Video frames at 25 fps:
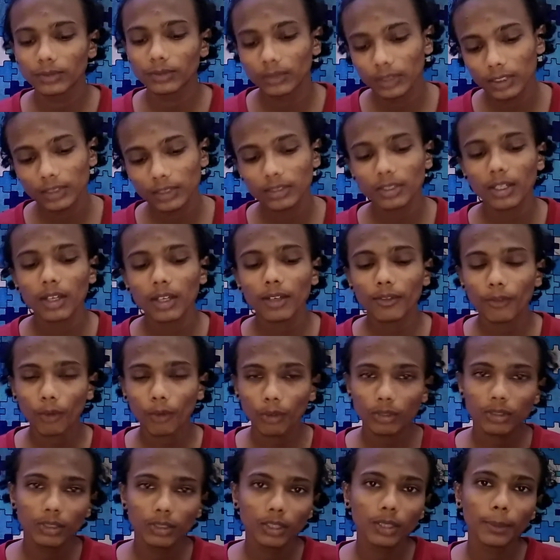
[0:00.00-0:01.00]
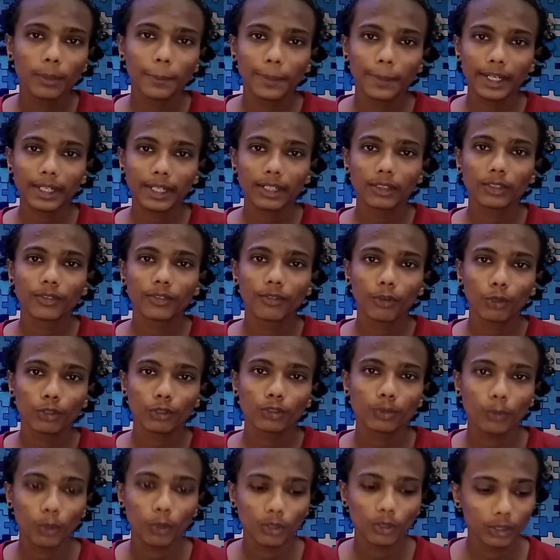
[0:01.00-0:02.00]
these are what the brake
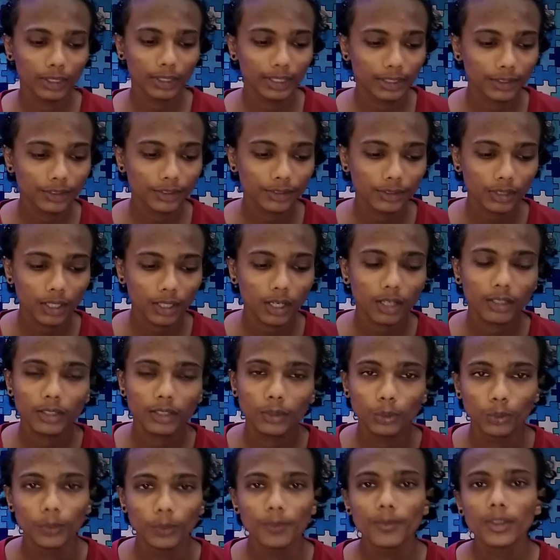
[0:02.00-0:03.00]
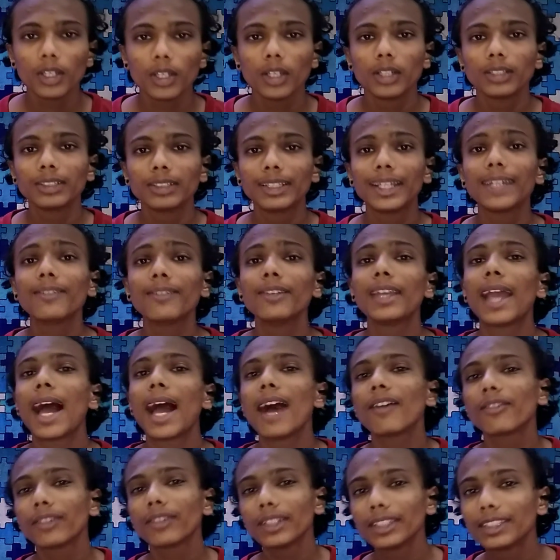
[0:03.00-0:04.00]
force modulators do. Then we
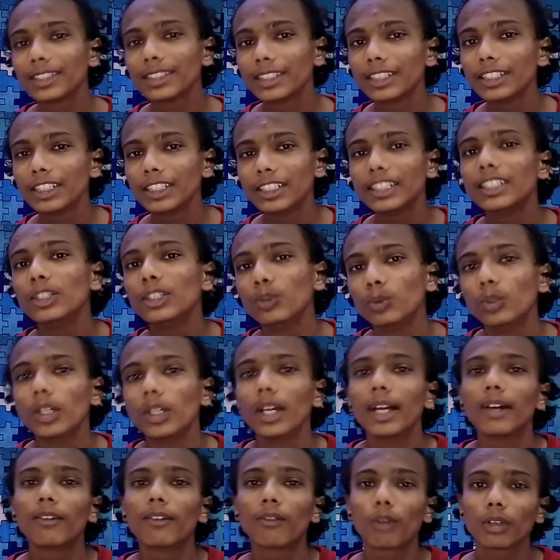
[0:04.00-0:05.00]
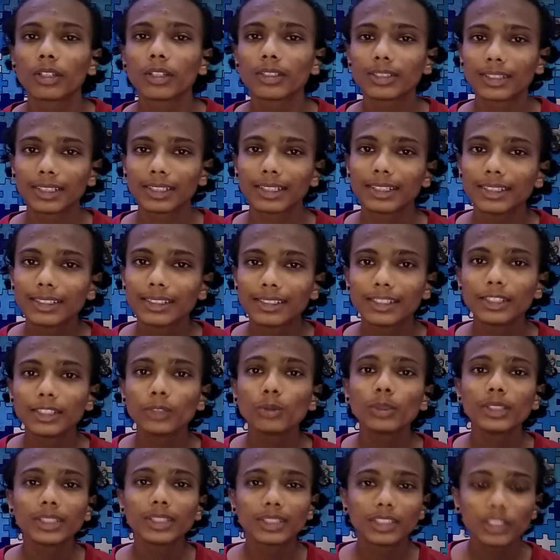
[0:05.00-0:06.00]
have ECU. What is an
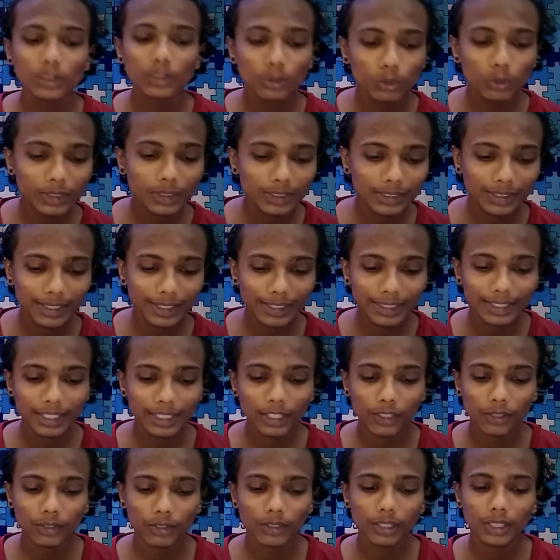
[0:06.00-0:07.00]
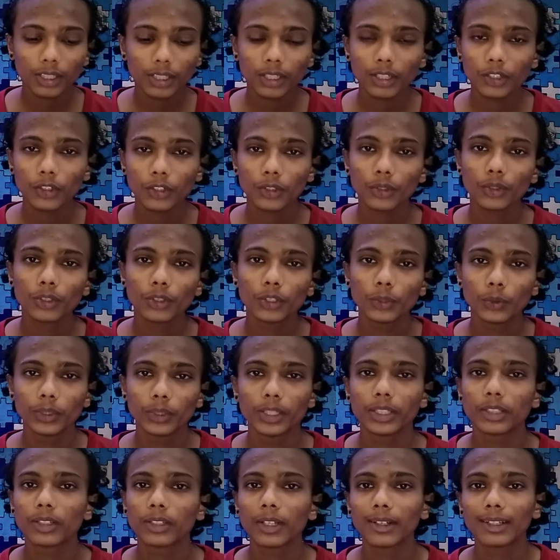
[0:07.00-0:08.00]
ECU? ECU is an electronic control
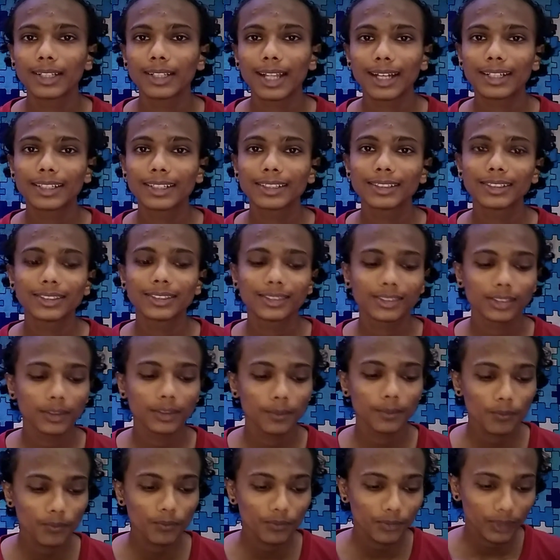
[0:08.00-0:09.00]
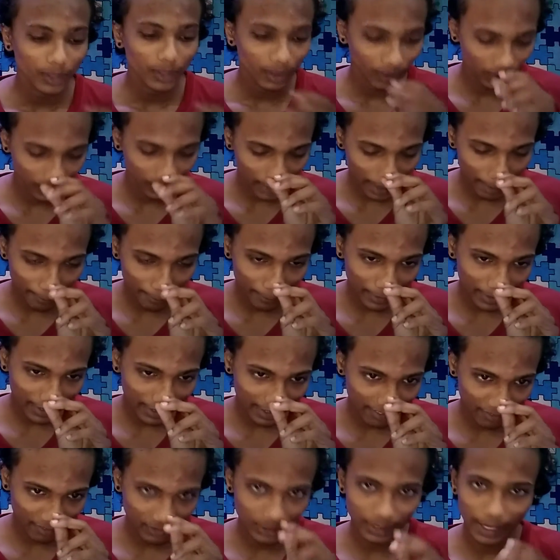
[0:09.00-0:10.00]
unit that is
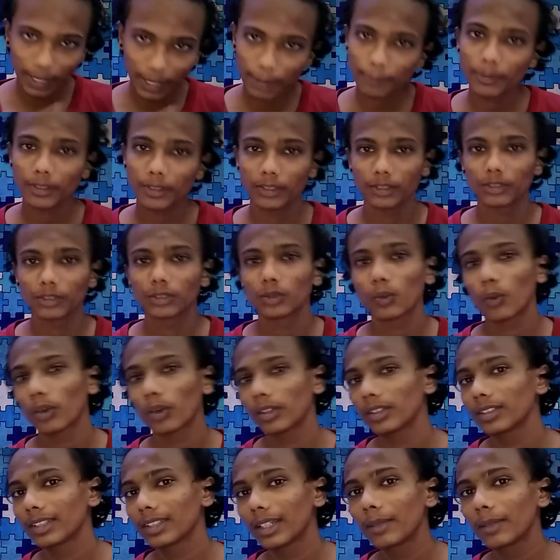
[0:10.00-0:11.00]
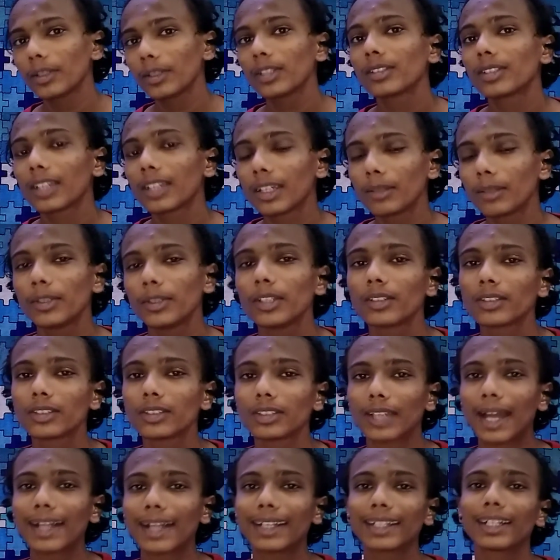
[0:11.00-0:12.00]
embedded with ABS. So what is ABS? ABS
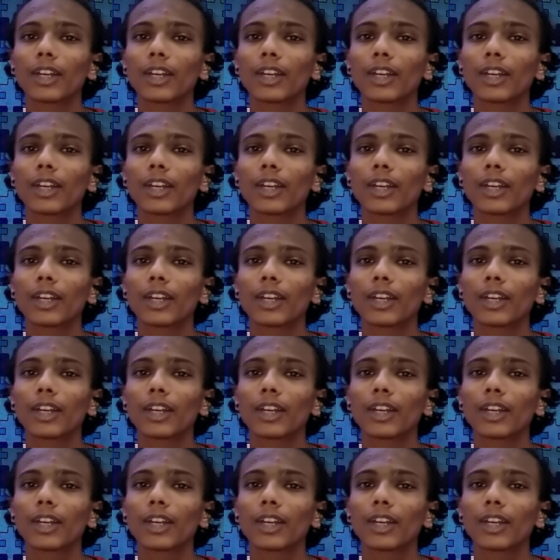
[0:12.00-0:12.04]
is